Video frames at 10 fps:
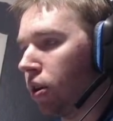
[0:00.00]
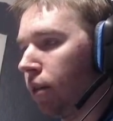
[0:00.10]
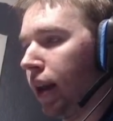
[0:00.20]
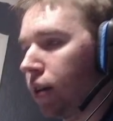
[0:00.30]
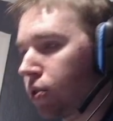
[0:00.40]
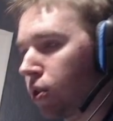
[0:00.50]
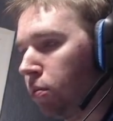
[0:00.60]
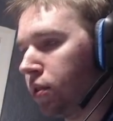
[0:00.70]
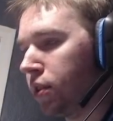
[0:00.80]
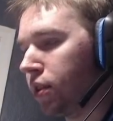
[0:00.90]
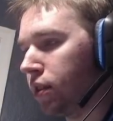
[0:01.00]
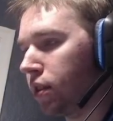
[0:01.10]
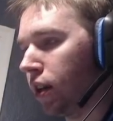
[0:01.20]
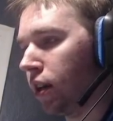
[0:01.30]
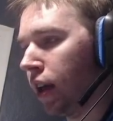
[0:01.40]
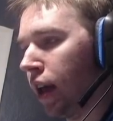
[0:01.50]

remaining troops, as you can see.